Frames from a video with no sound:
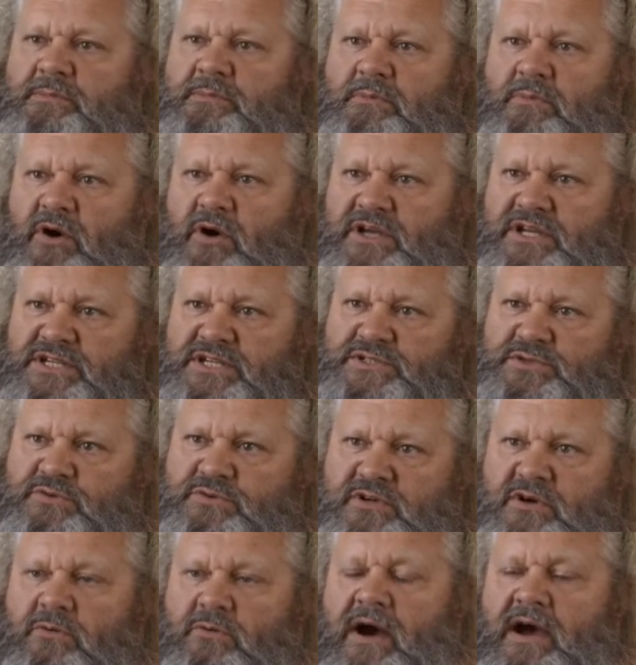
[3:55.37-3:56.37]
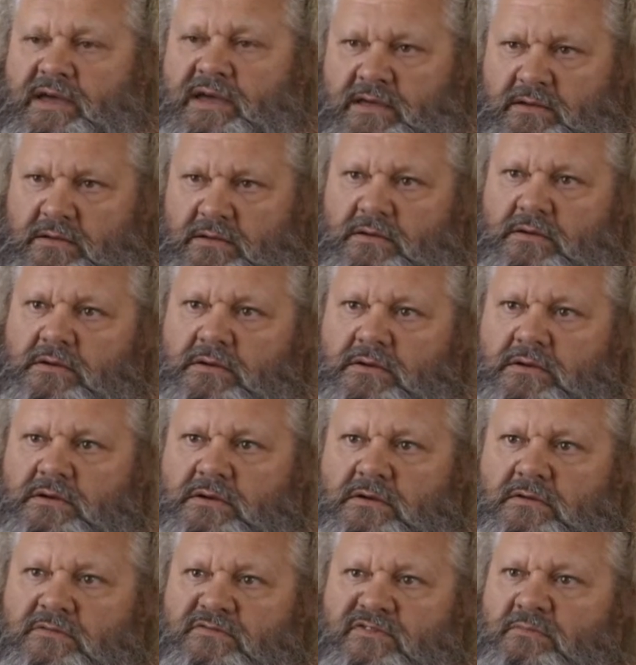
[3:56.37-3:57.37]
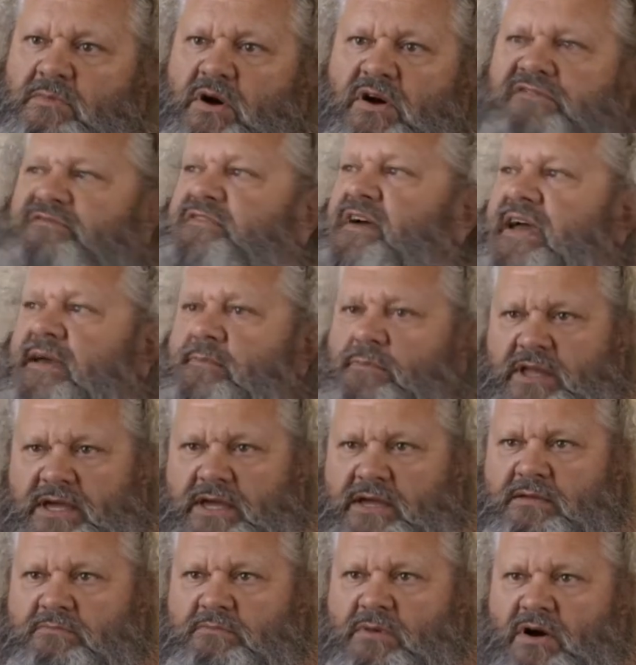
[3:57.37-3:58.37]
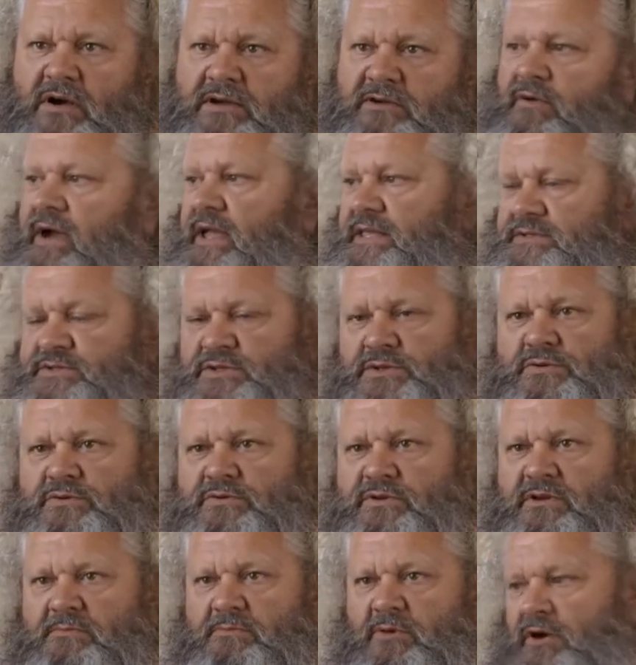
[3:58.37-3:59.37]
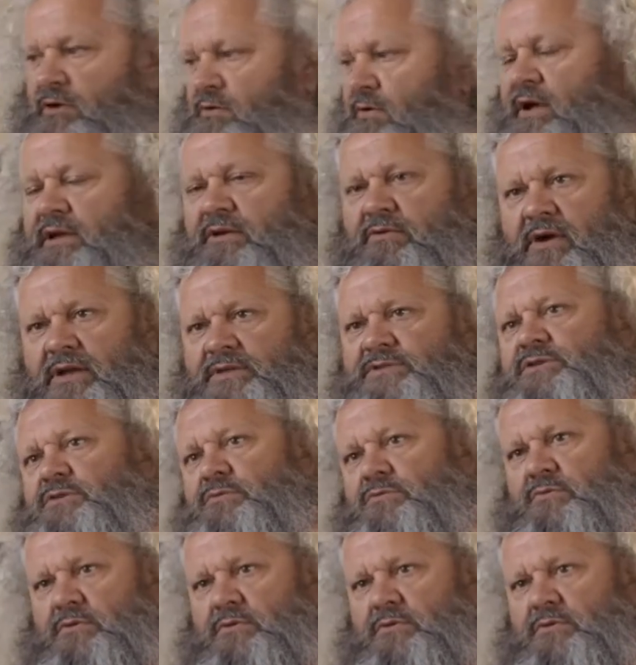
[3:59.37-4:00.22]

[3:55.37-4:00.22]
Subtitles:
of my history away from my family and my grandchildren and my great-grandchildren?